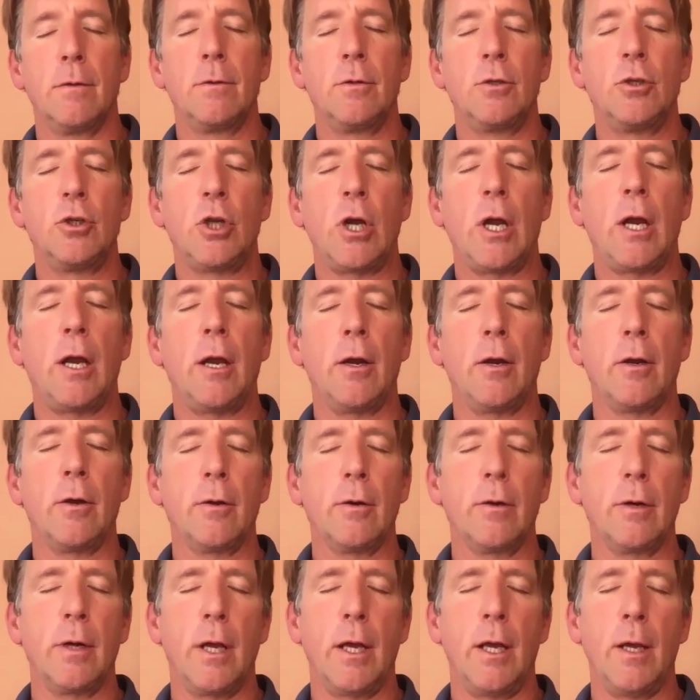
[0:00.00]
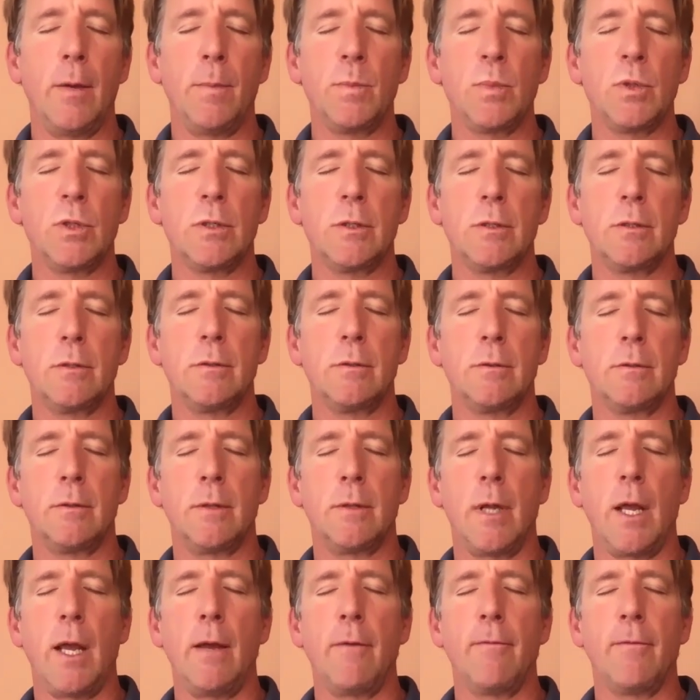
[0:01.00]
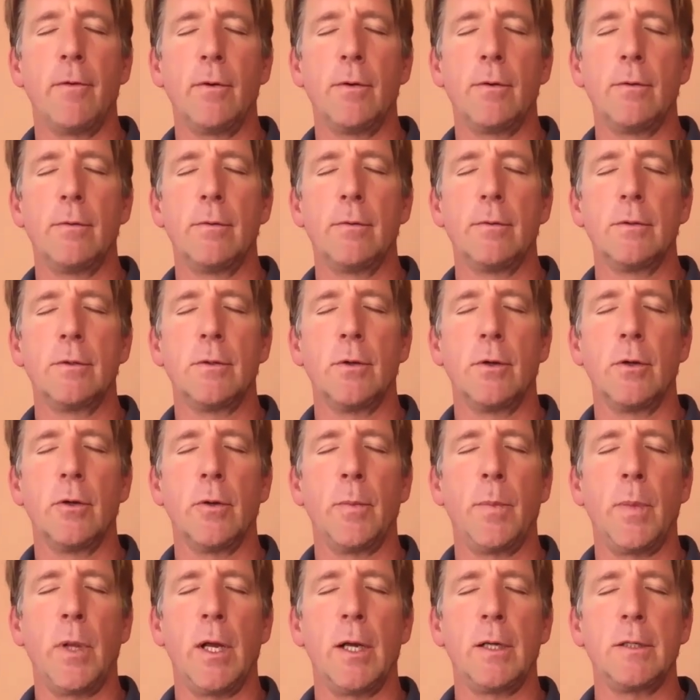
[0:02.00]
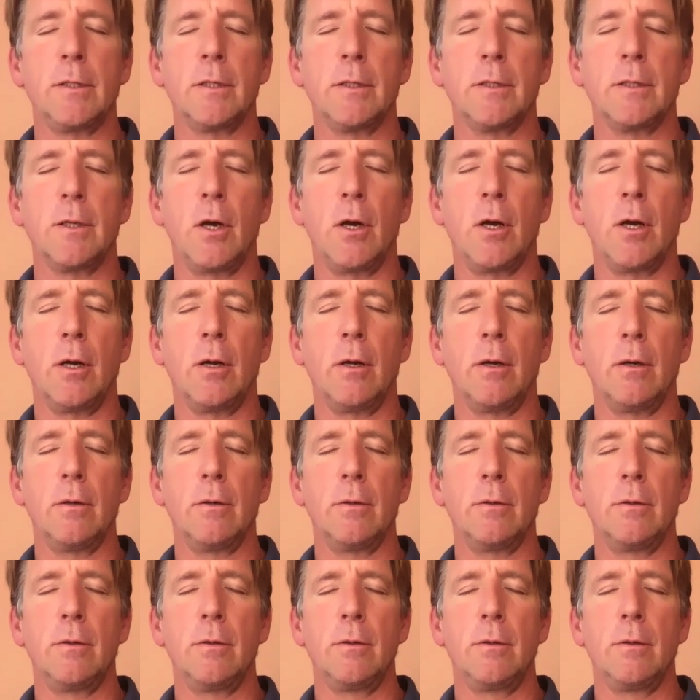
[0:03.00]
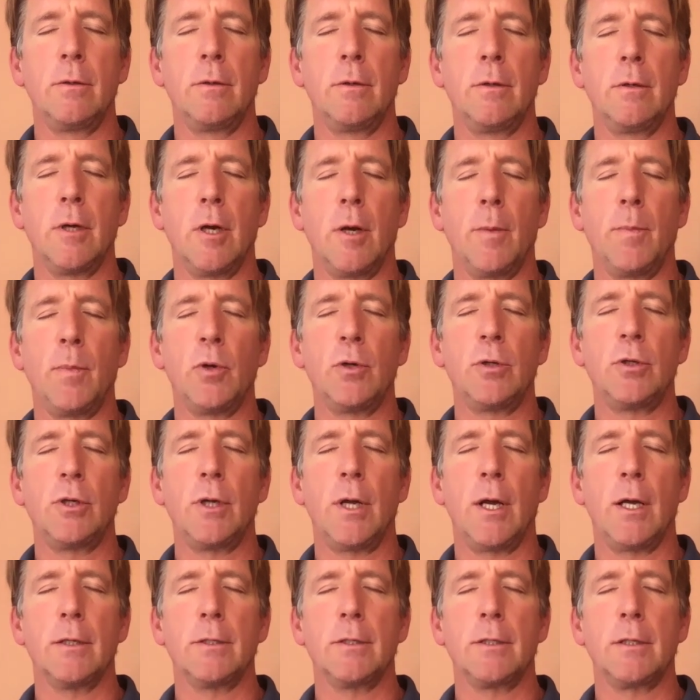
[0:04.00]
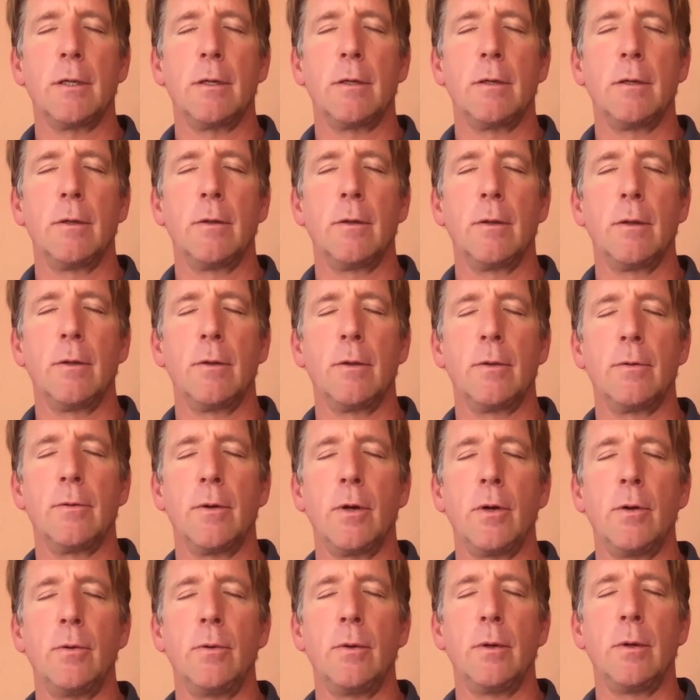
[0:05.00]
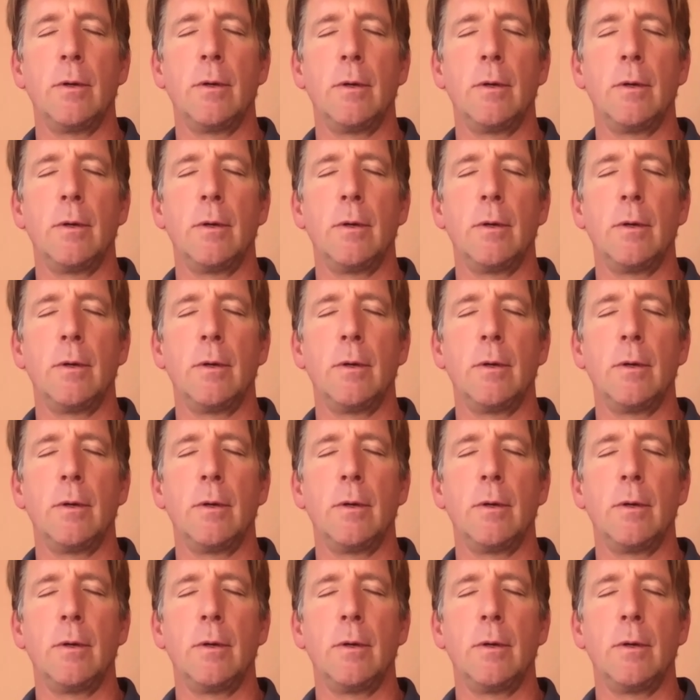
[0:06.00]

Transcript: Chair, hips, navel, solar plexus, heart, upper chest, throat,